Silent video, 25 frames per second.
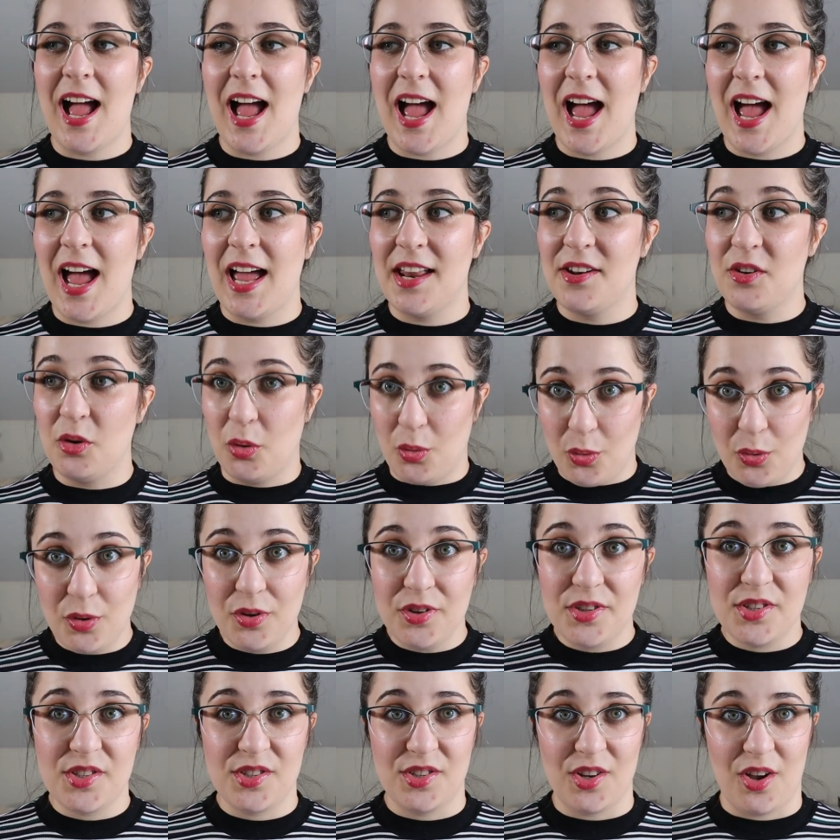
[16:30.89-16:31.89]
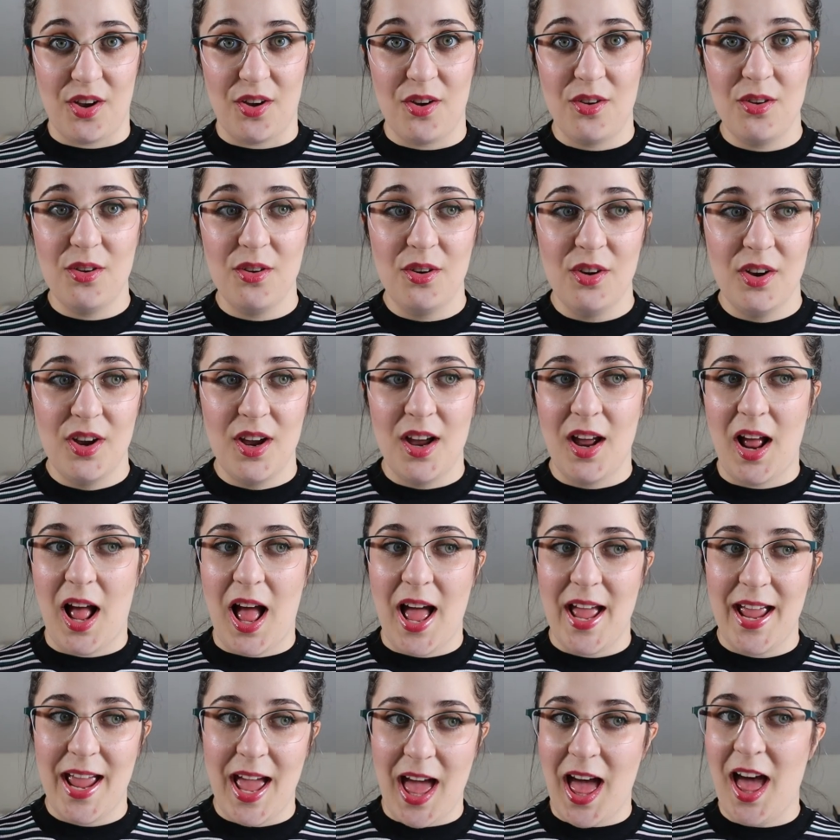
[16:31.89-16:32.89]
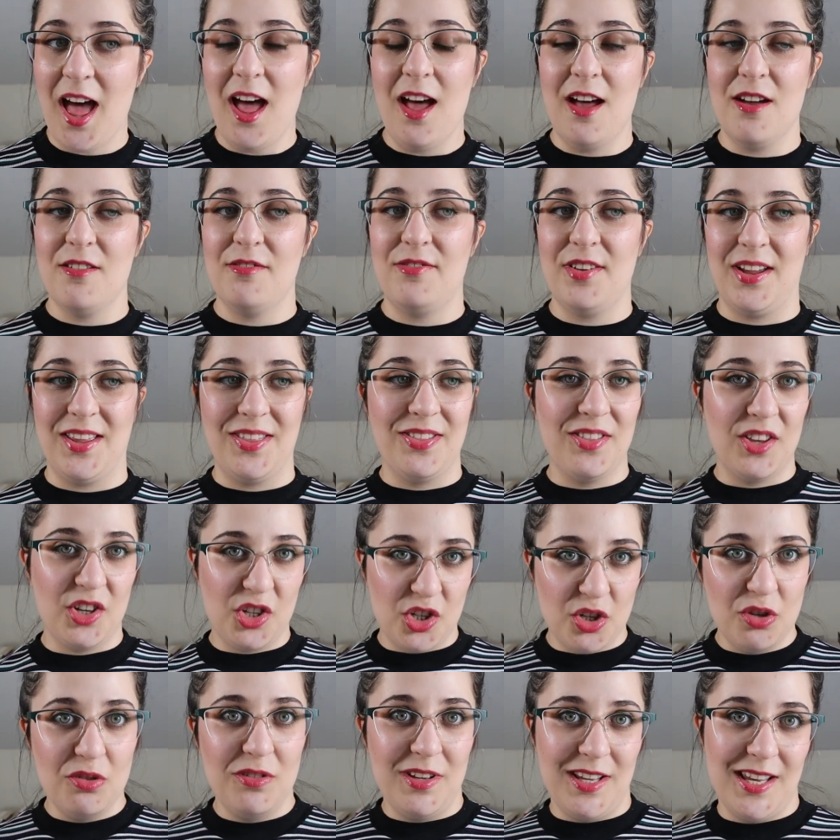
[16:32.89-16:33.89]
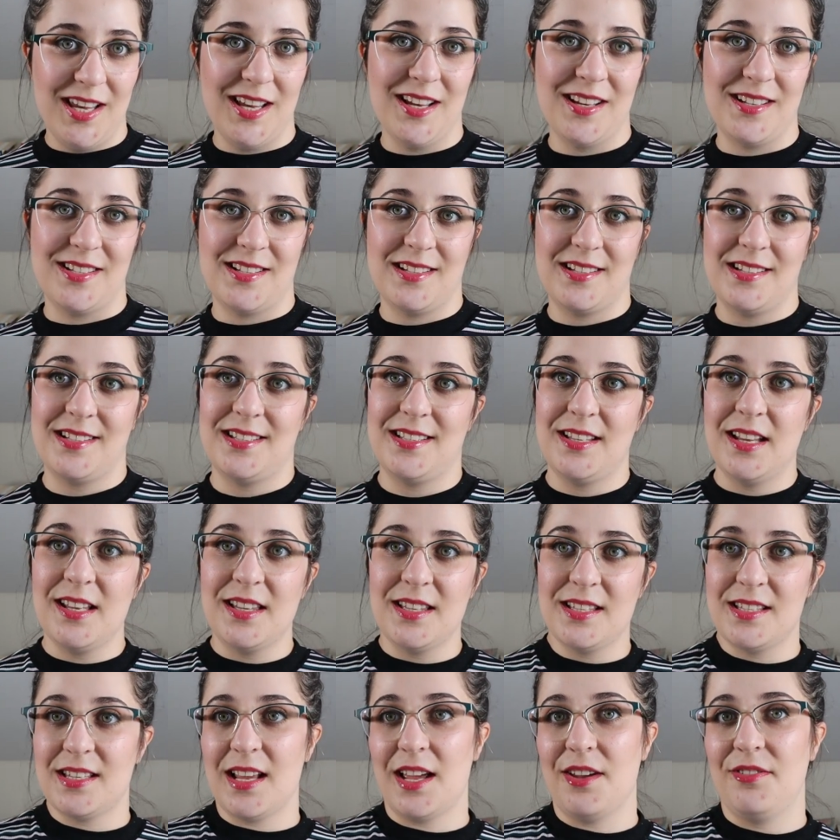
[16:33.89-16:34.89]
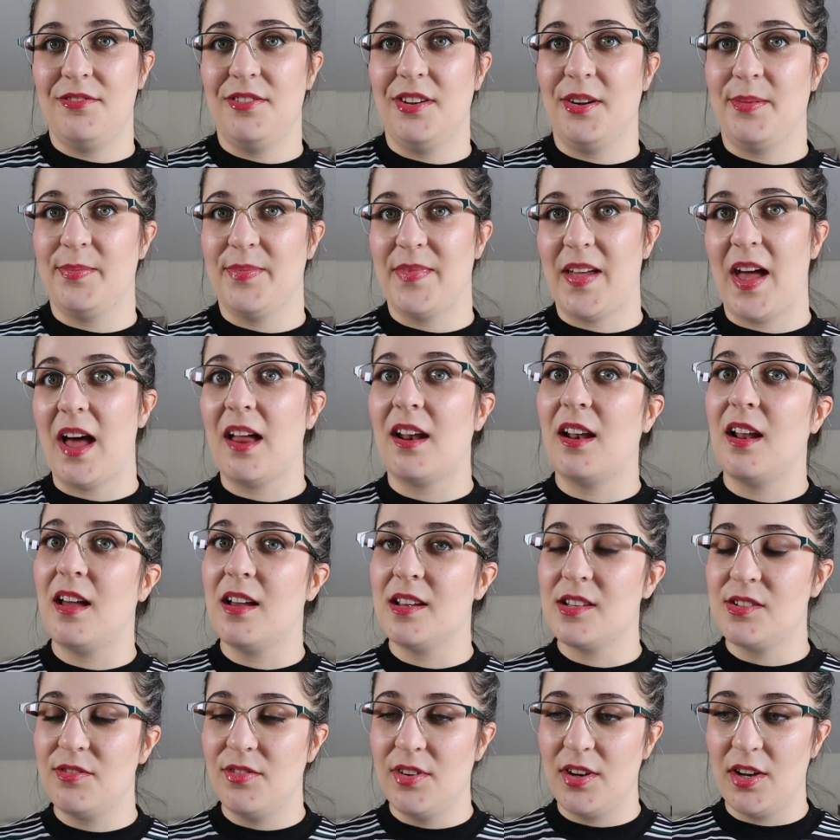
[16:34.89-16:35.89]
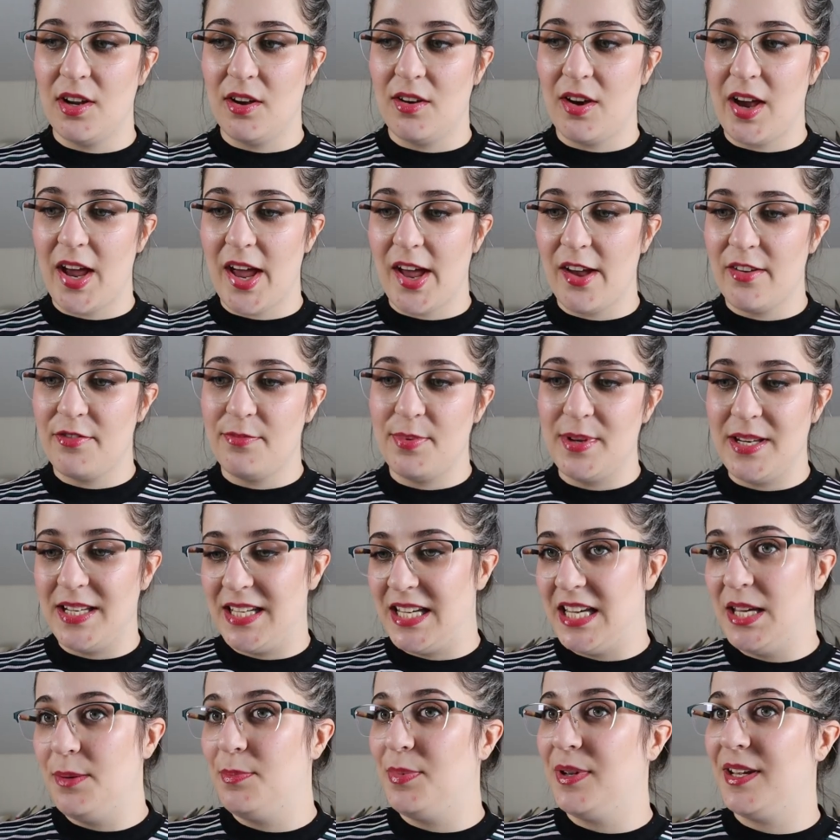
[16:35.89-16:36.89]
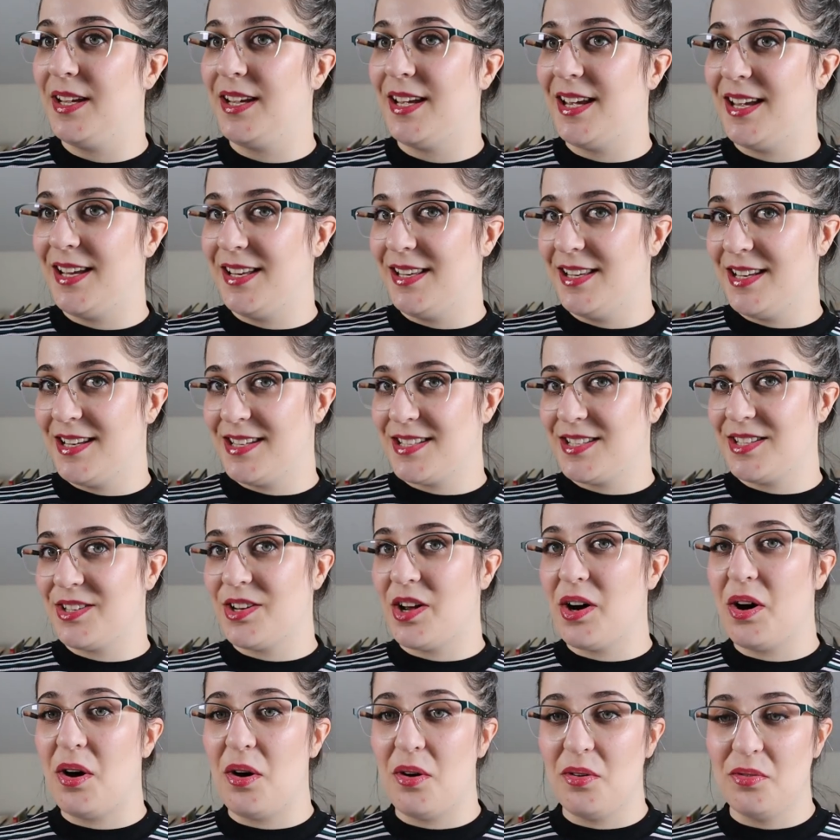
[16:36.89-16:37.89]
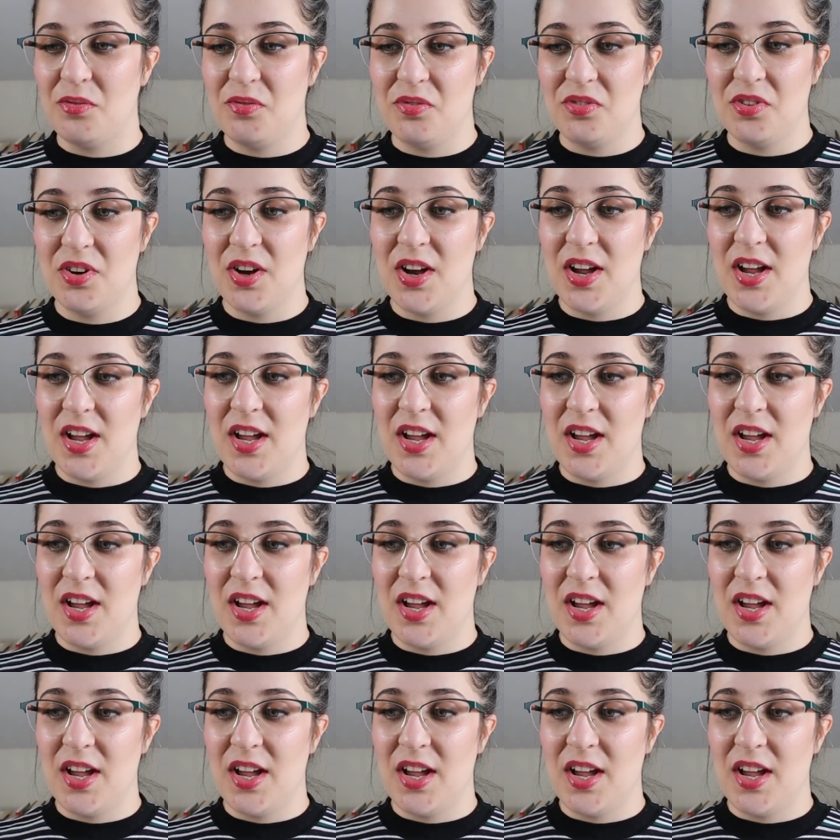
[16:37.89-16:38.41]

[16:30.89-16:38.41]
And also, I have, in the 2 years since I filmed that last video, I have been keeping a list of